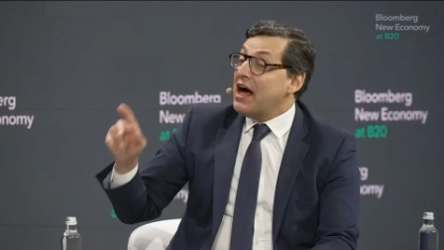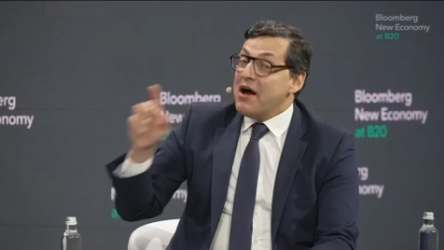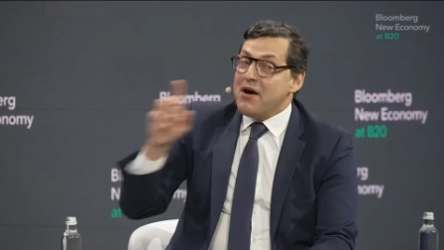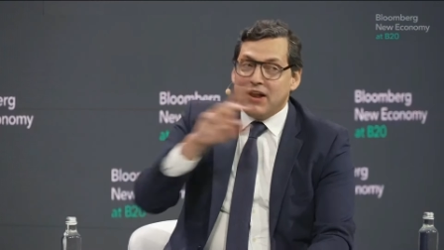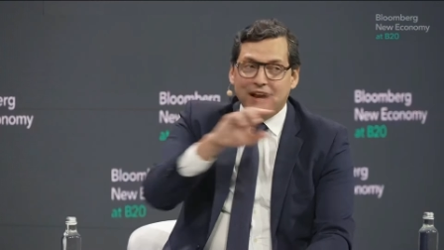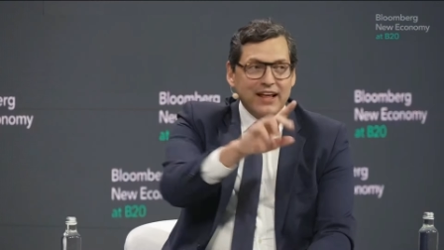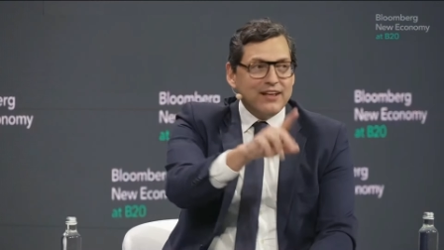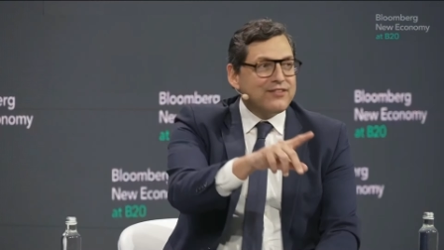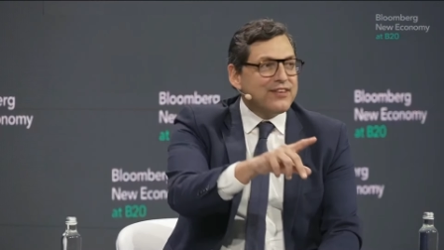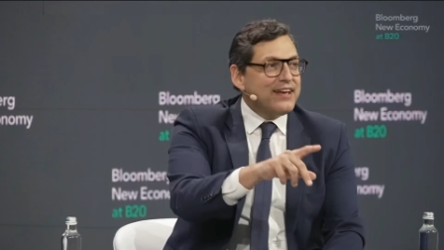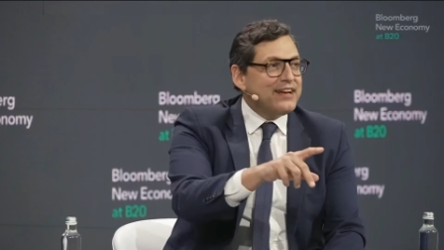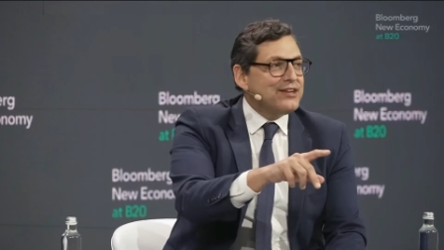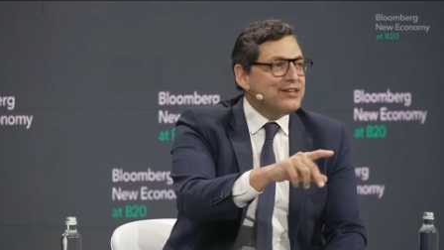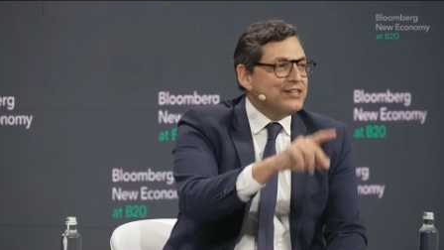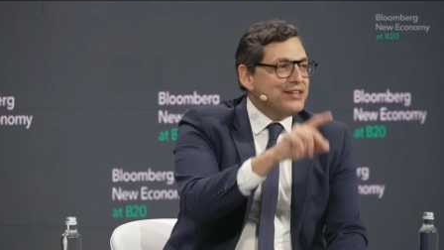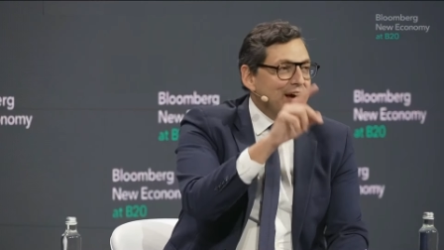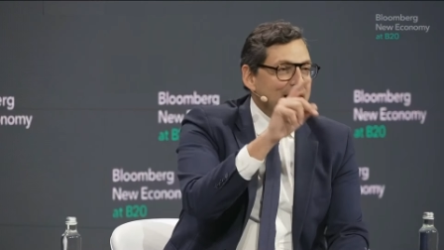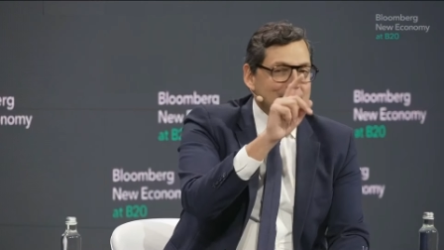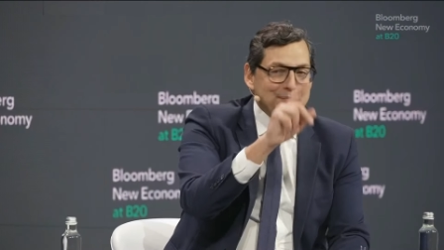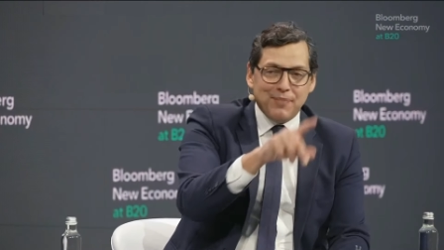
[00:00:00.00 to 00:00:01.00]
Let's end
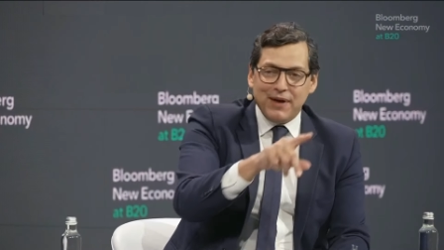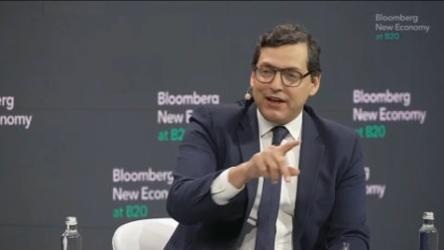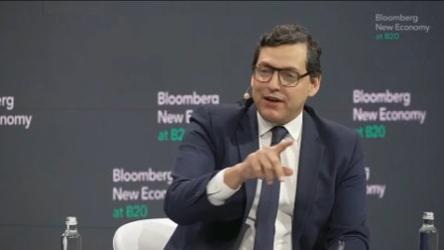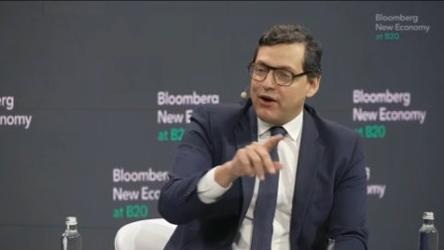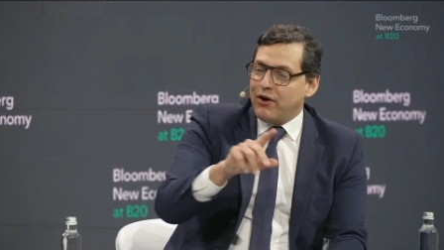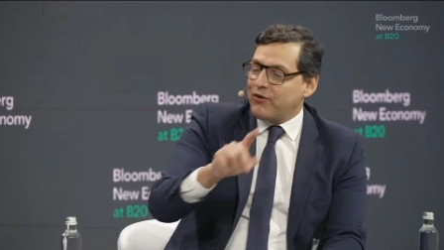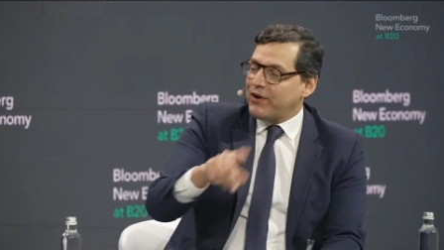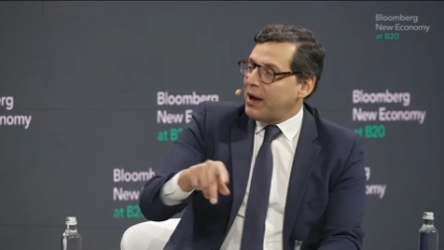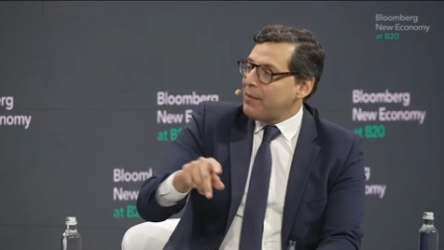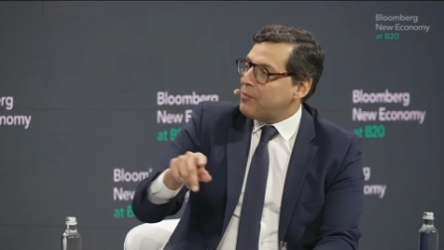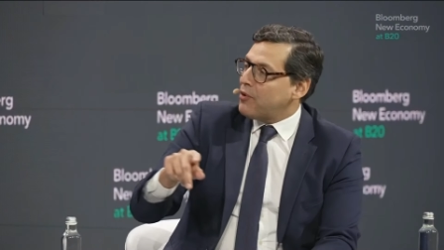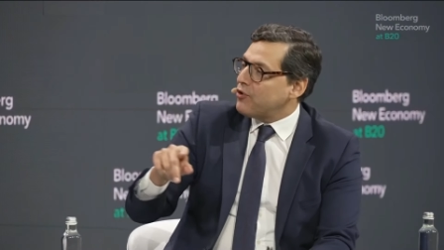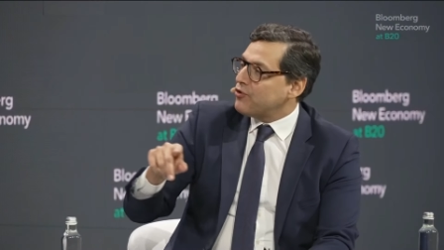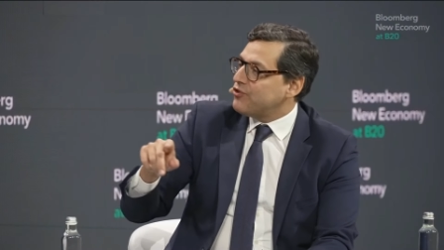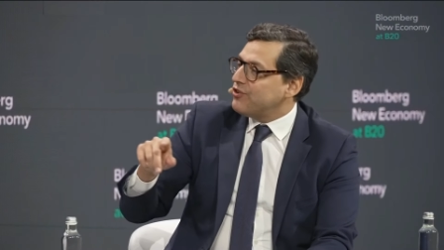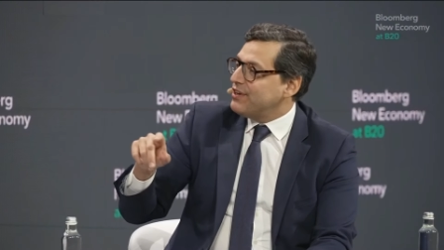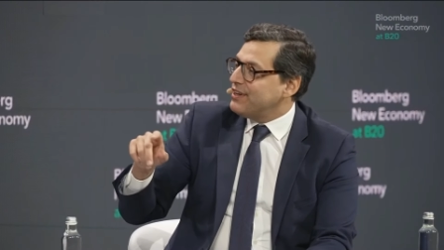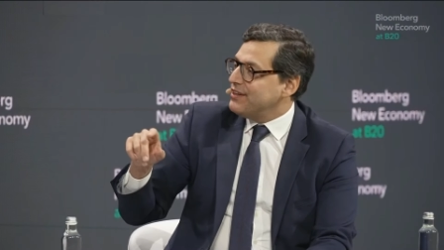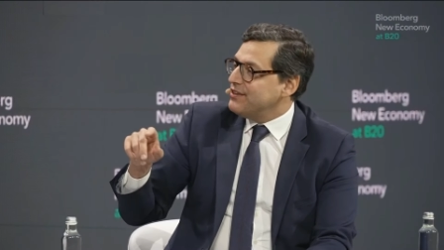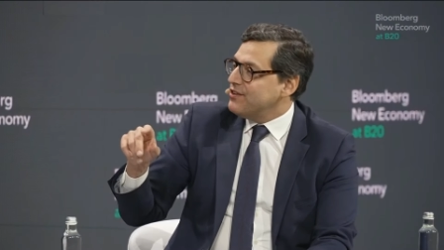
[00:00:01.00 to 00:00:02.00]
on a
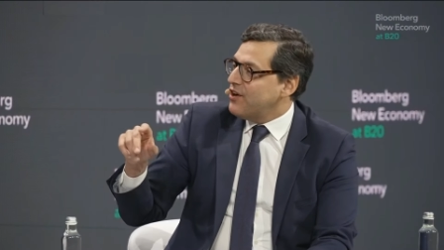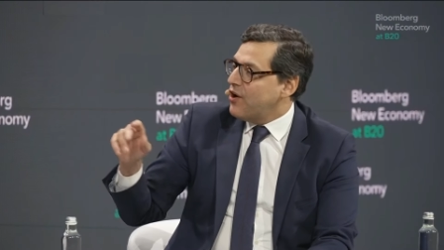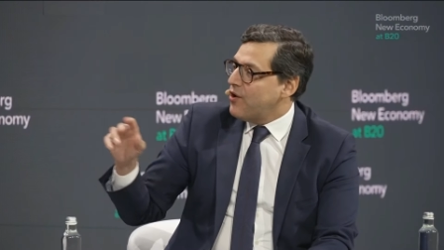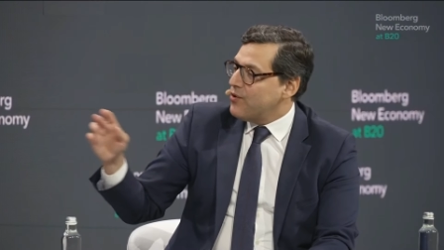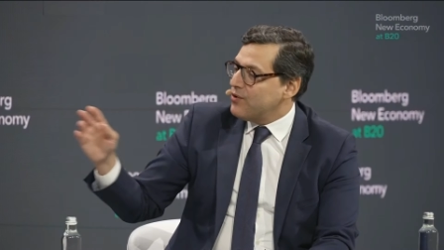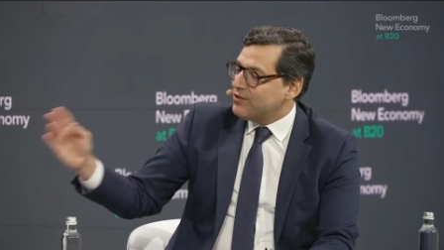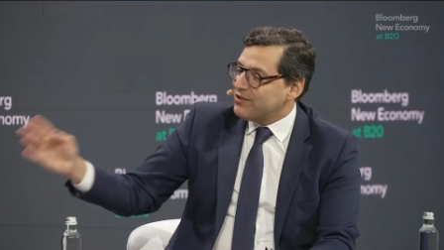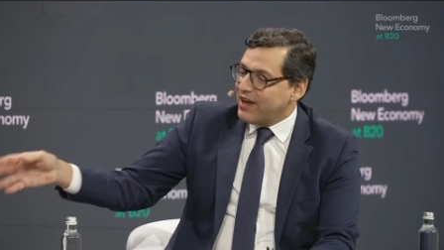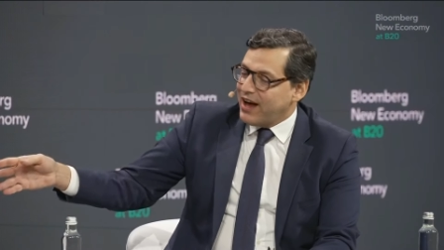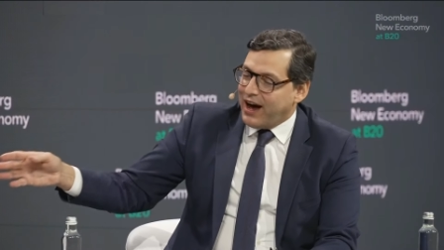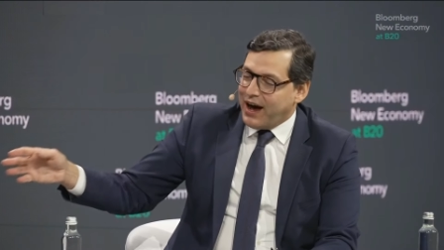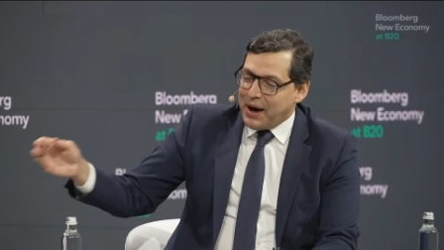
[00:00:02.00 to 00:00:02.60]
positive note.